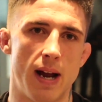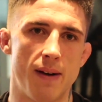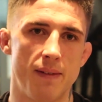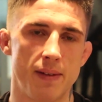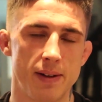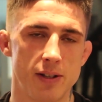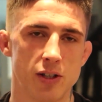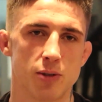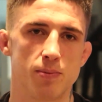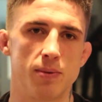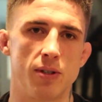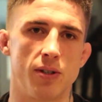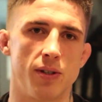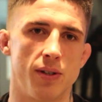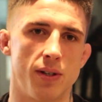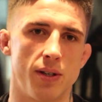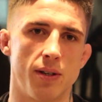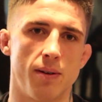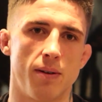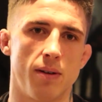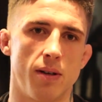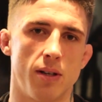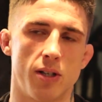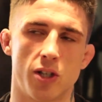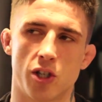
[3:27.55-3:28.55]
Everything's
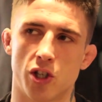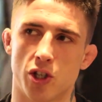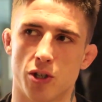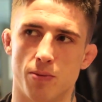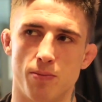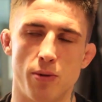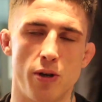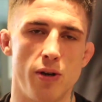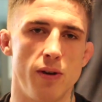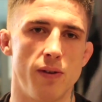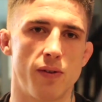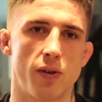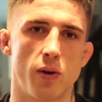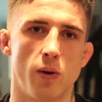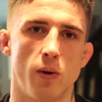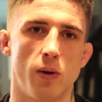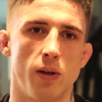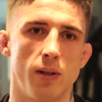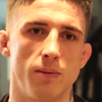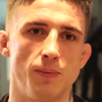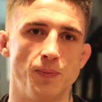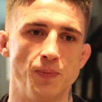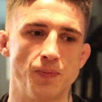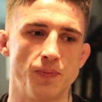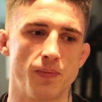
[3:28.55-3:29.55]
been smooth
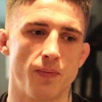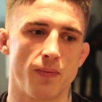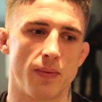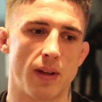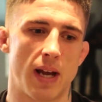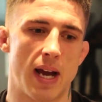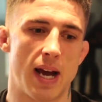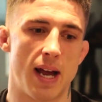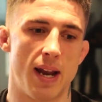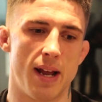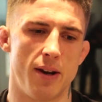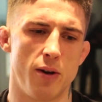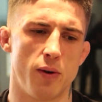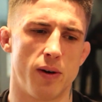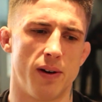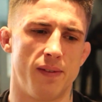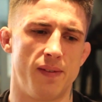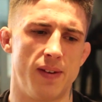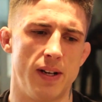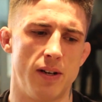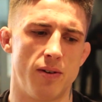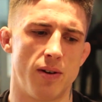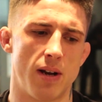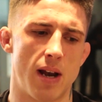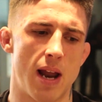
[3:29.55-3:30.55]
going, and I know I
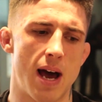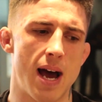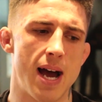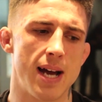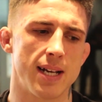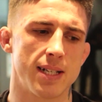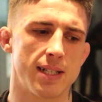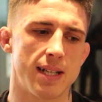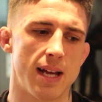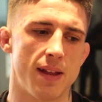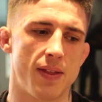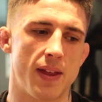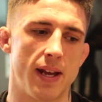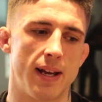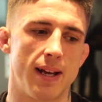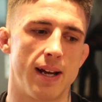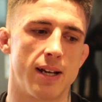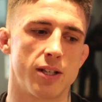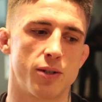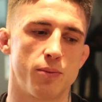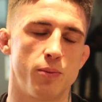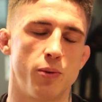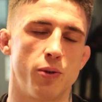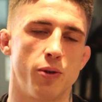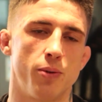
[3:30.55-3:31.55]
feel relaxed. I think
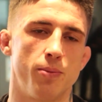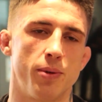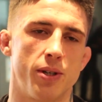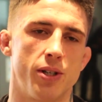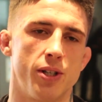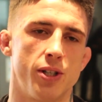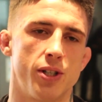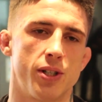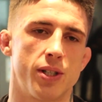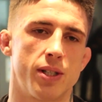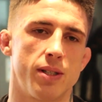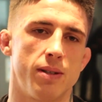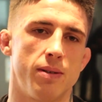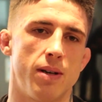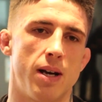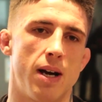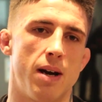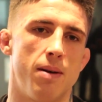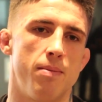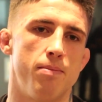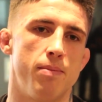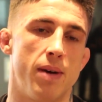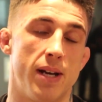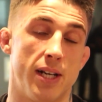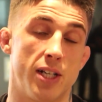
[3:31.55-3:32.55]
that's more because
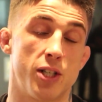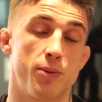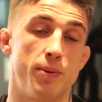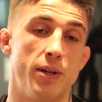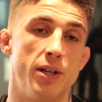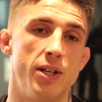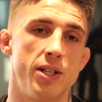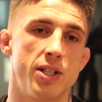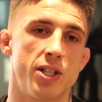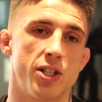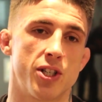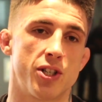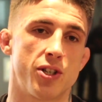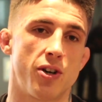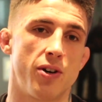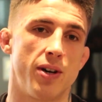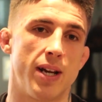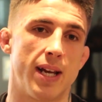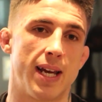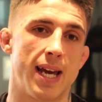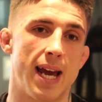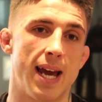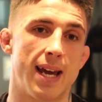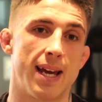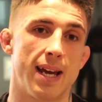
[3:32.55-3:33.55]
my experience is
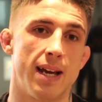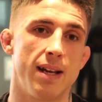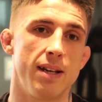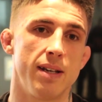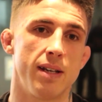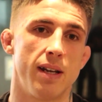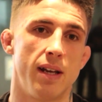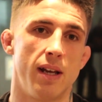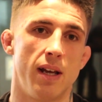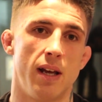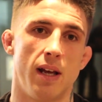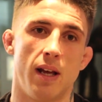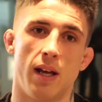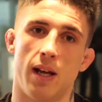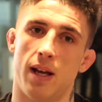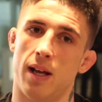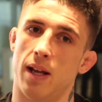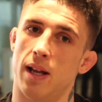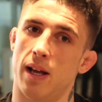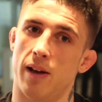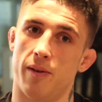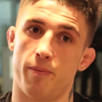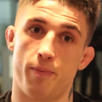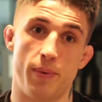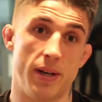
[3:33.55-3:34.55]
starting to kick in.
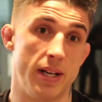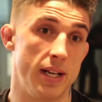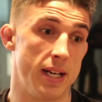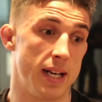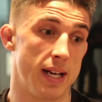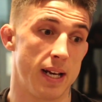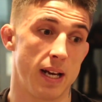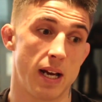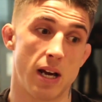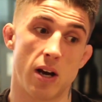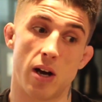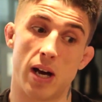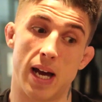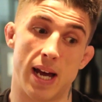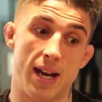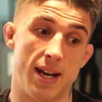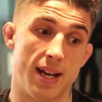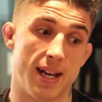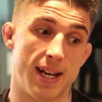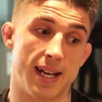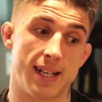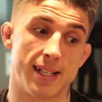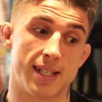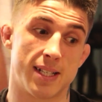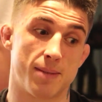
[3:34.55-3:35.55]
I've been in
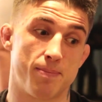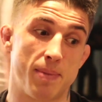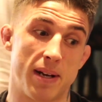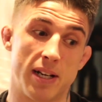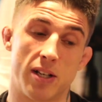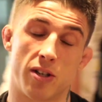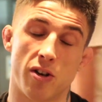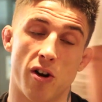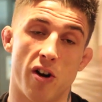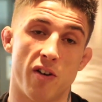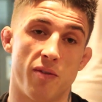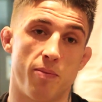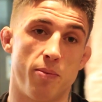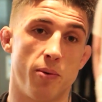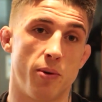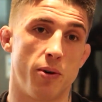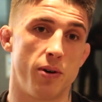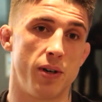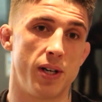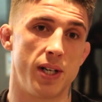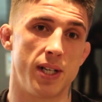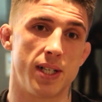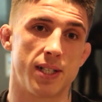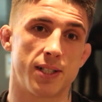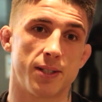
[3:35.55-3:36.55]
against big tough
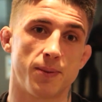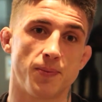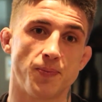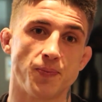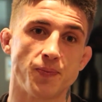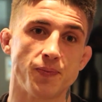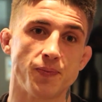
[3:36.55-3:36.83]
boys.